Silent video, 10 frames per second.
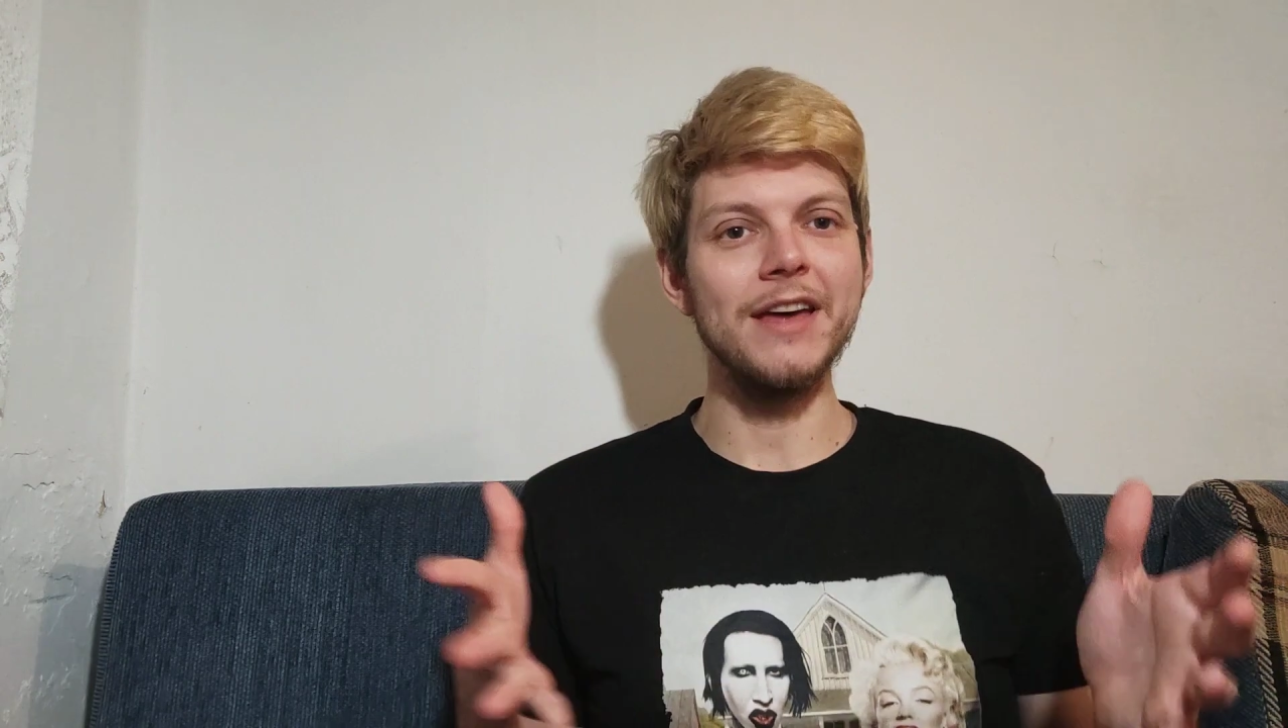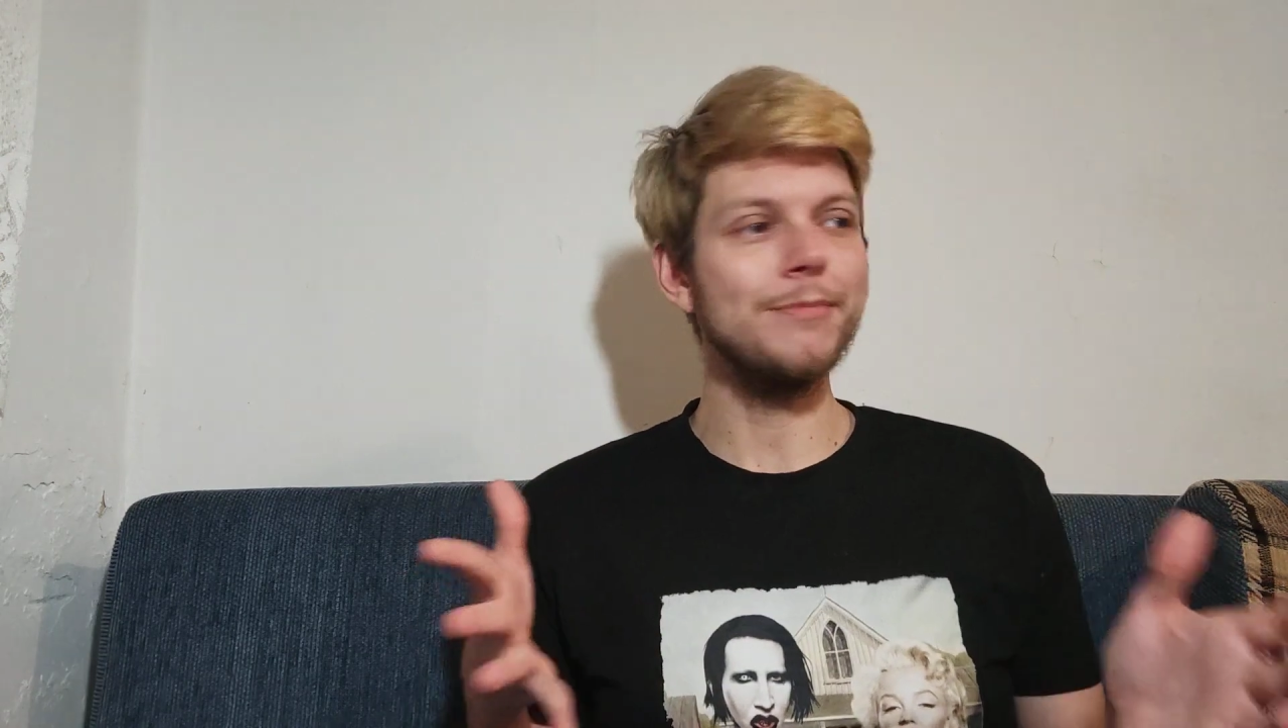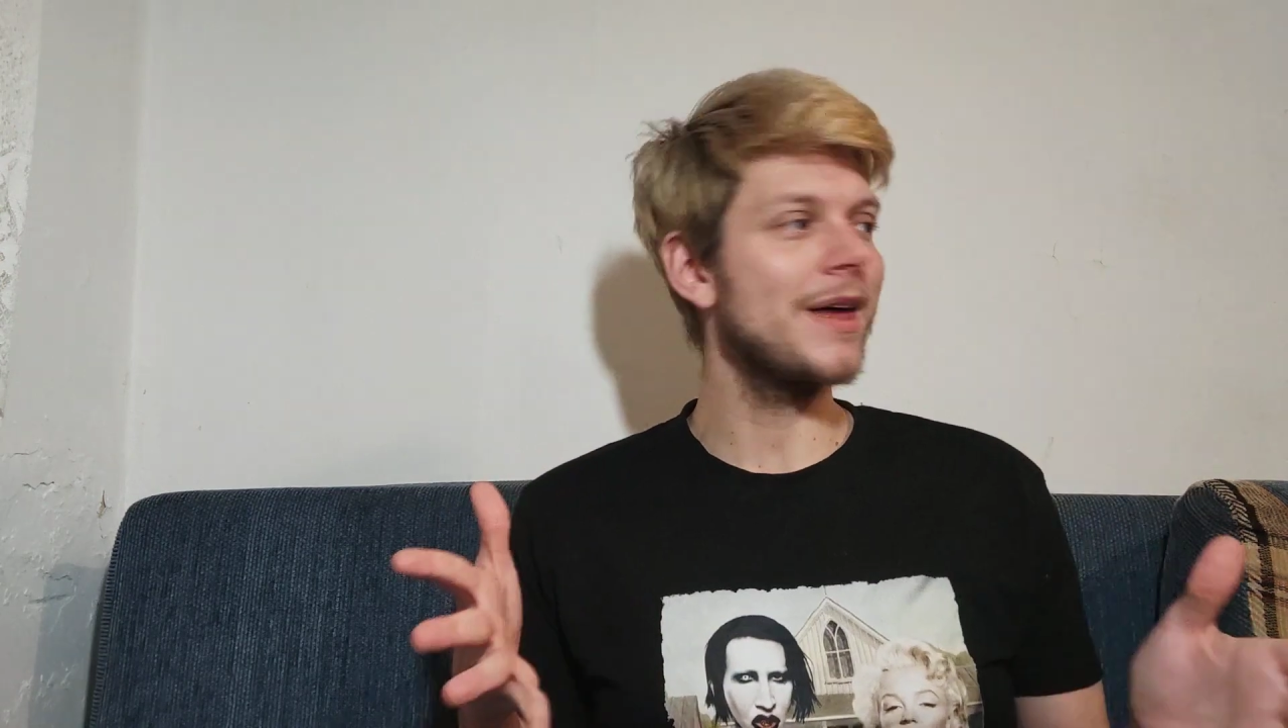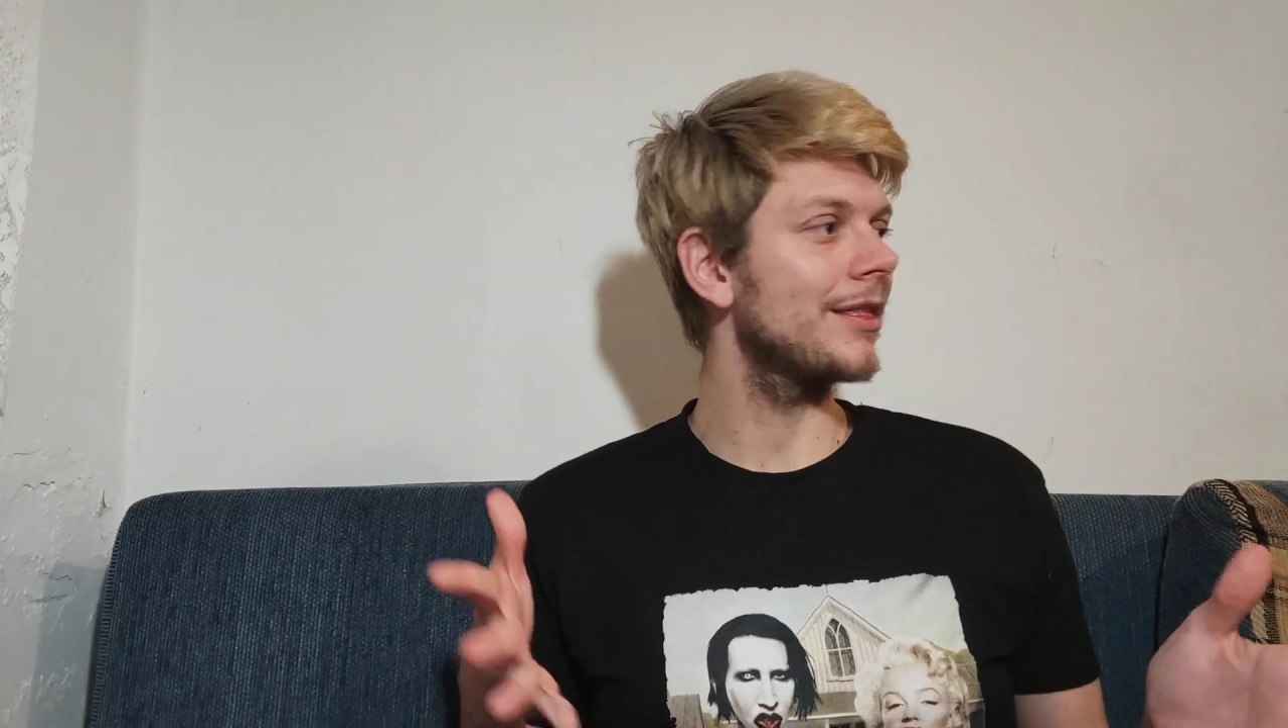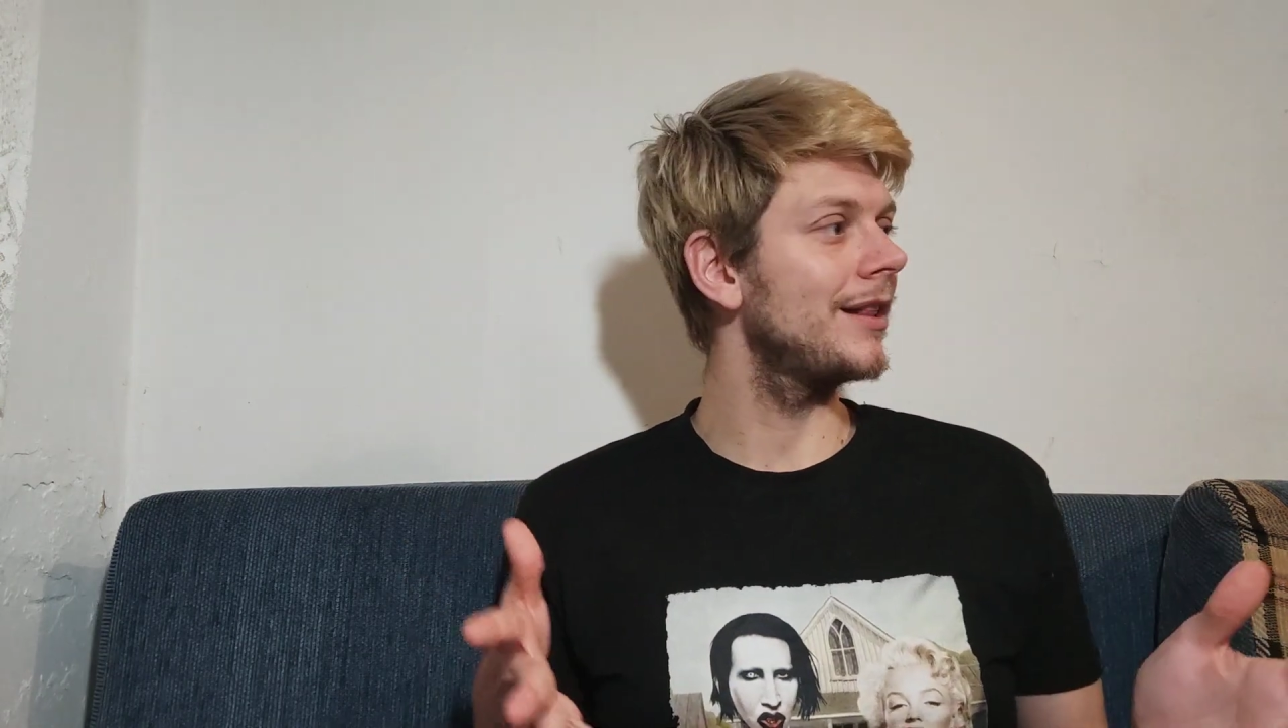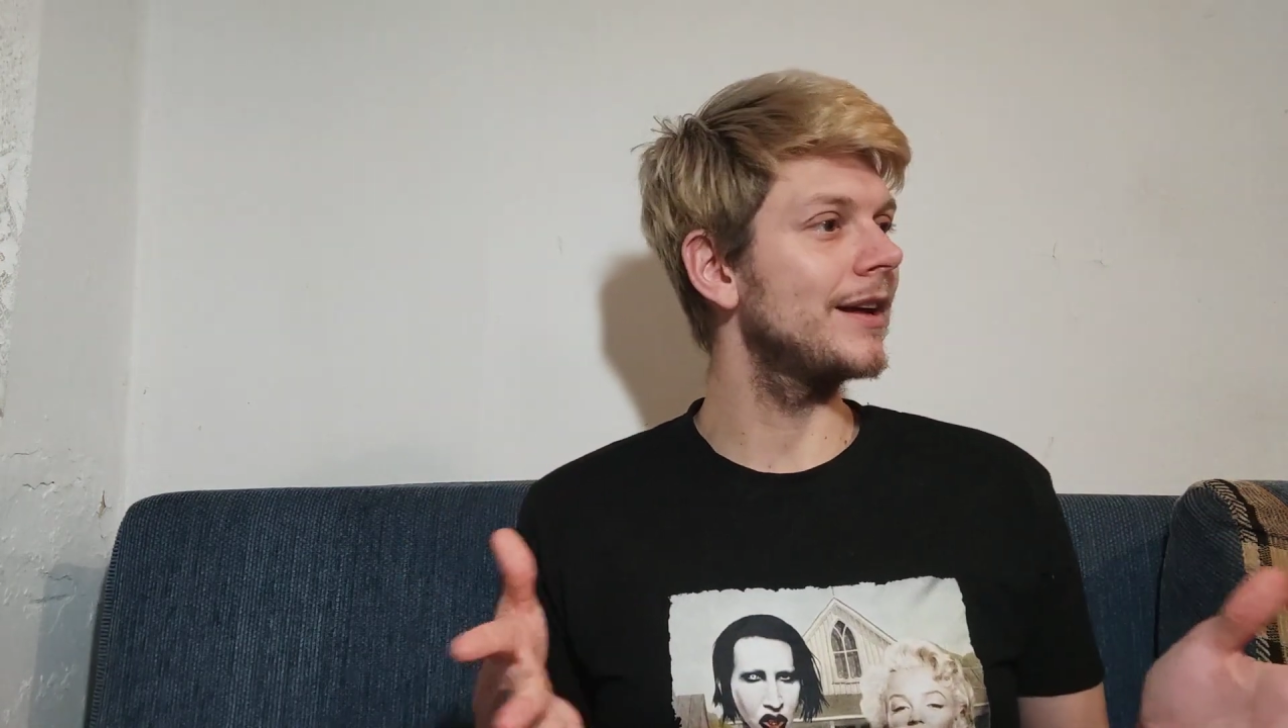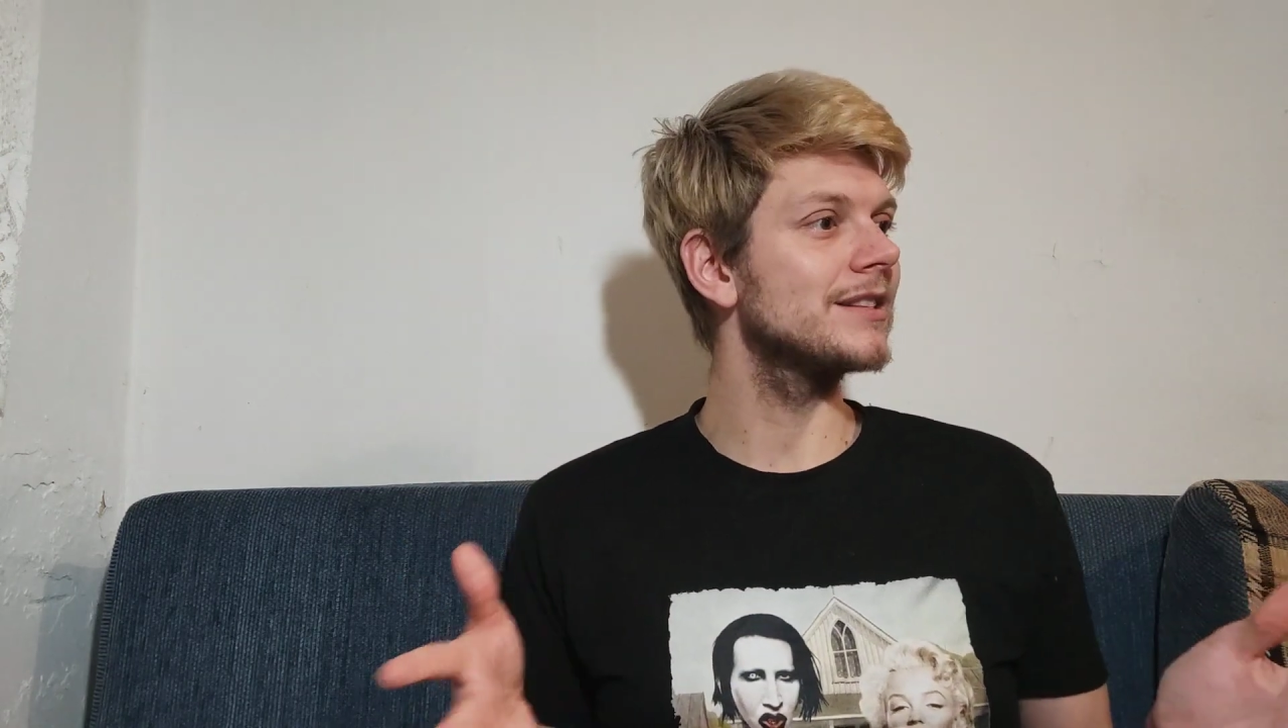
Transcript: death metal